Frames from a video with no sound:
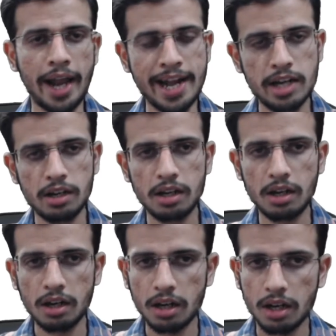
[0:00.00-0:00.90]
And
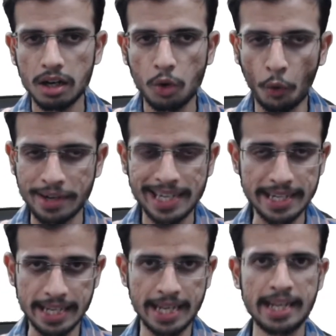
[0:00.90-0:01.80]

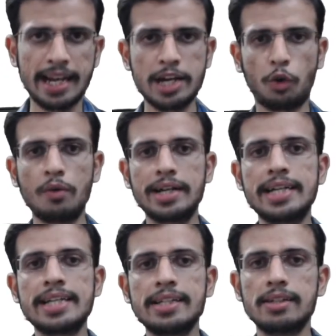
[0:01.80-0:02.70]
quantity A and
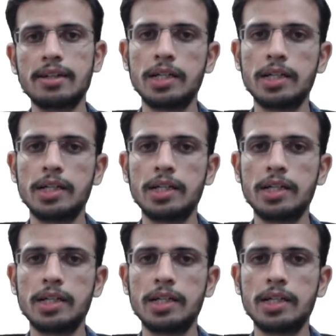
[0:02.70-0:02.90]
quantity